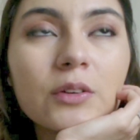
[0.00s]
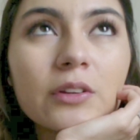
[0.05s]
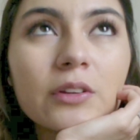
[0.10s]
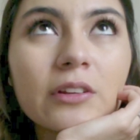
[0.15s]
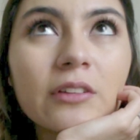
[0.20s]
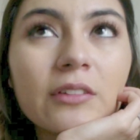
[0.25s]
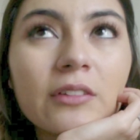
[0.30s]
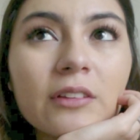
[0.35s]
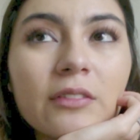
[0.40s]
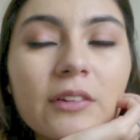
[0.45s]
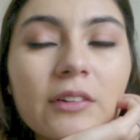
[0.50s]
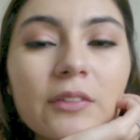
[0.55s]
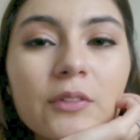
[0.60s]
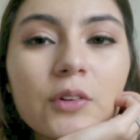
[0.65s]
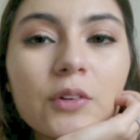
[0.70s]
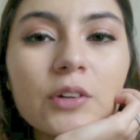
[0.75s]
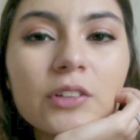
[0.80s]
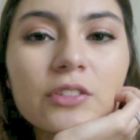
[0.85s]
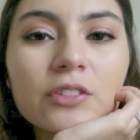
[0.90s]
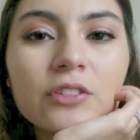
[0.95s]
It was
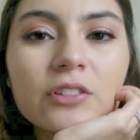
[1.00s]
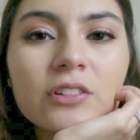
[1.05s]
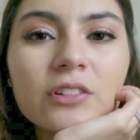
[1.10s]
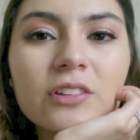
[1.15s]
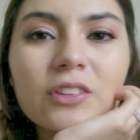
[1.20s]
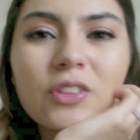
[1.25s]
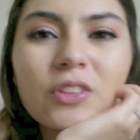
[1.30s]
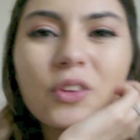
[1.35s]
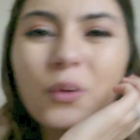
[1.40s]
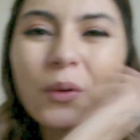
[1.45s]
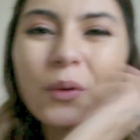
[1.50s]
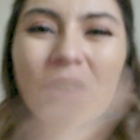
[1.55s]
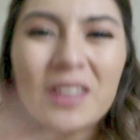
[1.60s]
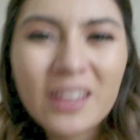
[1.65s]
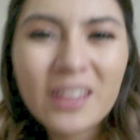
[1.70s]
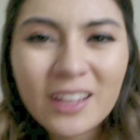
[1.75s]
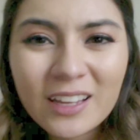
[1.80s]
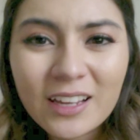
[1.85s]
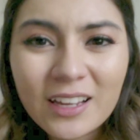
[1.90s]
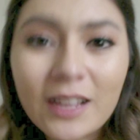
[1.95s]
75 questions.
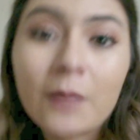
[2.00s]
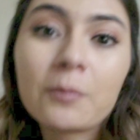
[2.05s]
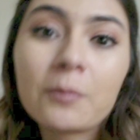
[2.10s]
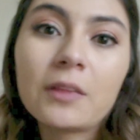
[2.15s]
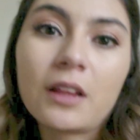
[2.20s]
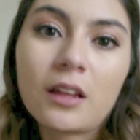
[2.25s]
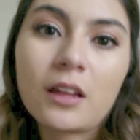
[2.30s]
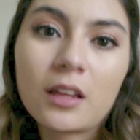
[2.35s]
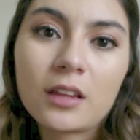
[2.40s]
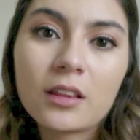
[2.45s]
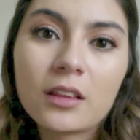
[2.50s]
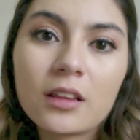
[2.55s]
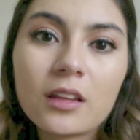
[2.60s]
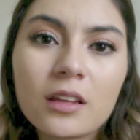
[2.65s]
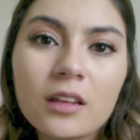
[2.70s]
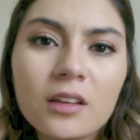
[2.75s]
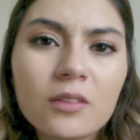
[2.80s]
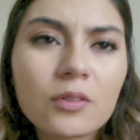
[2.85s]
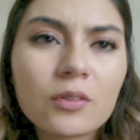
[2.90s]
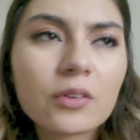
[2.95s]
30, I'm
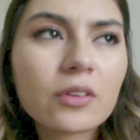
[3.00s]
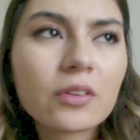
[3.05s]
lying.